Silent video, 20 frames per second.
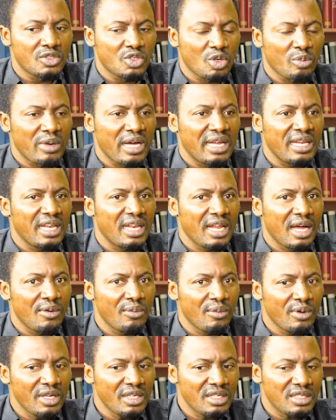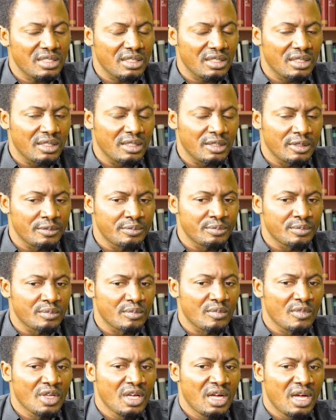Somali language and